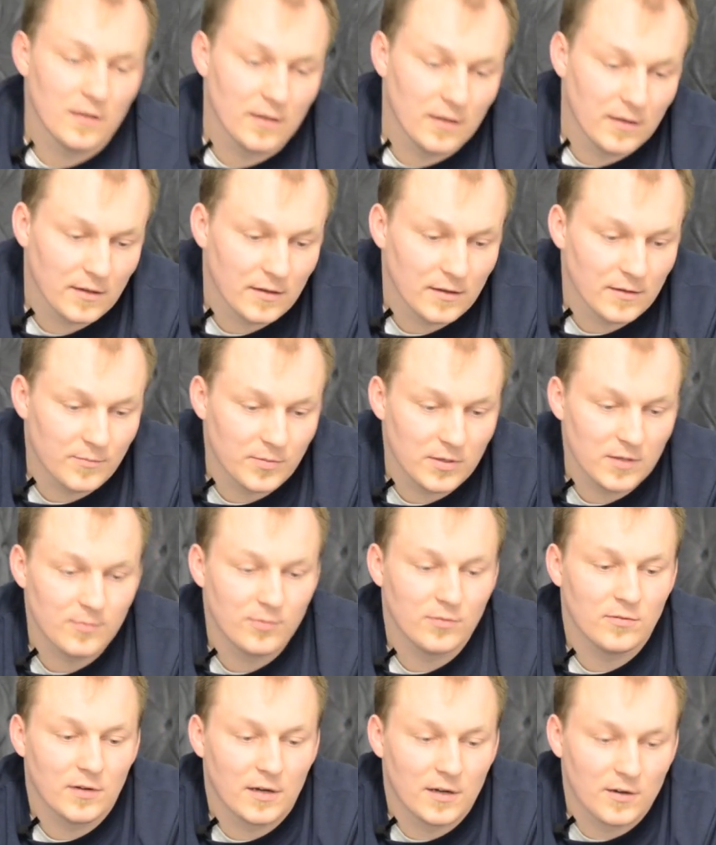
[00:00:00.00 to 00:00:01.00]
uh,
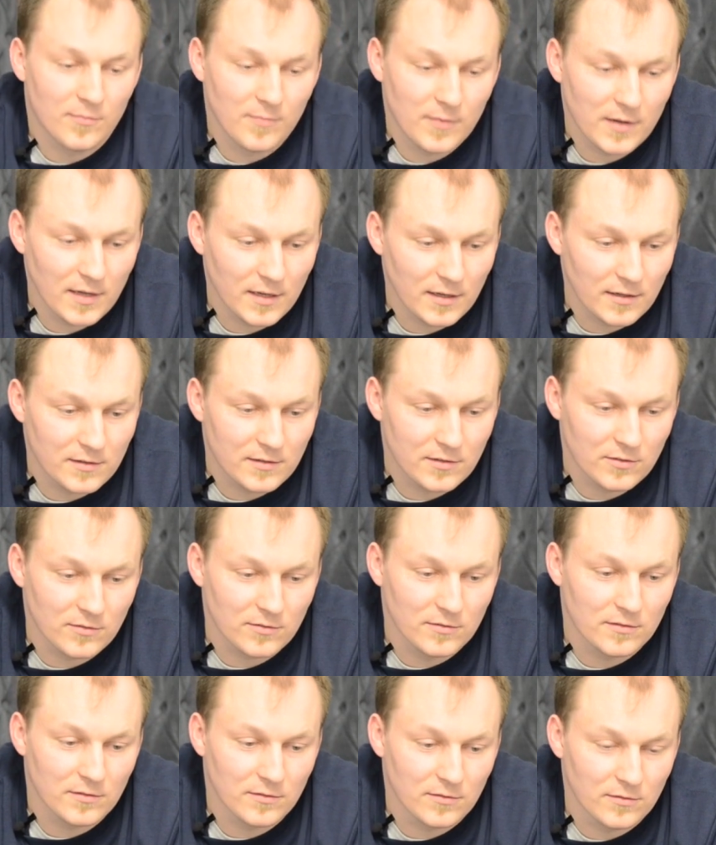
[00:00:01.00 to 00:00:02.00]
people are made
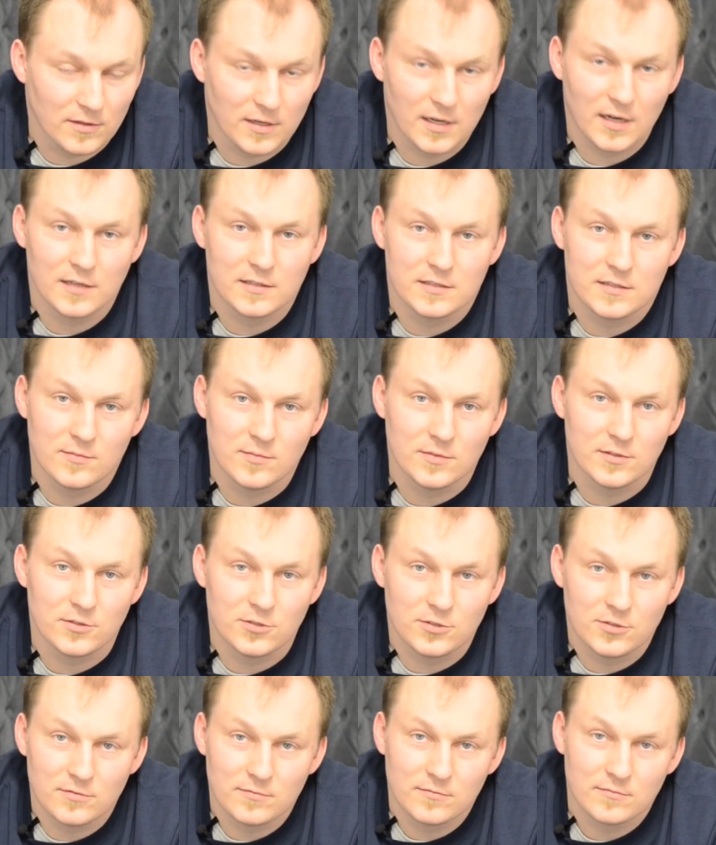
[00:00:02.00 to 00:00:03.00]
on, on god's
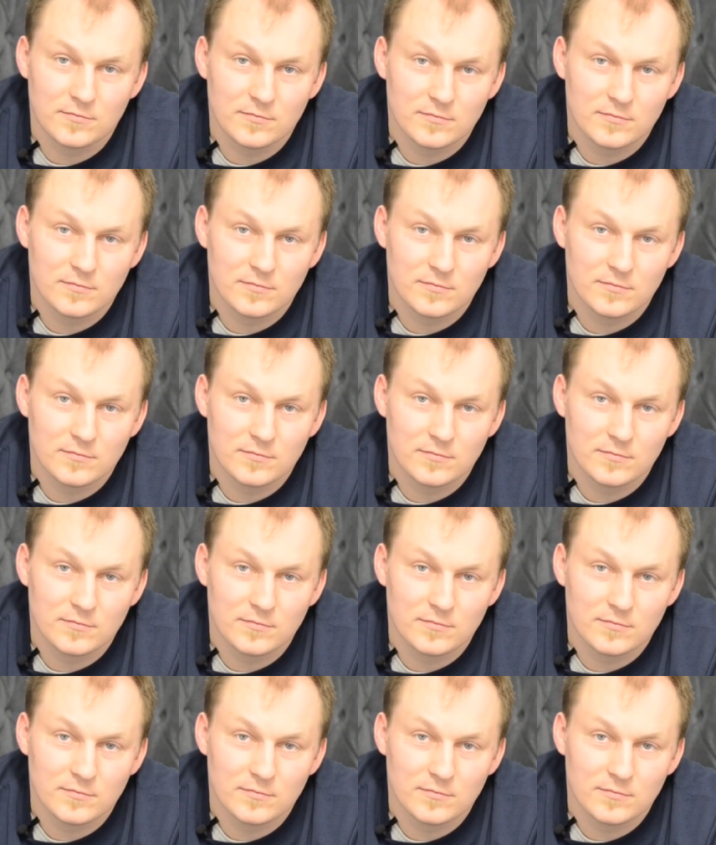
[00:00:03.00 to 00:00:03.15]
image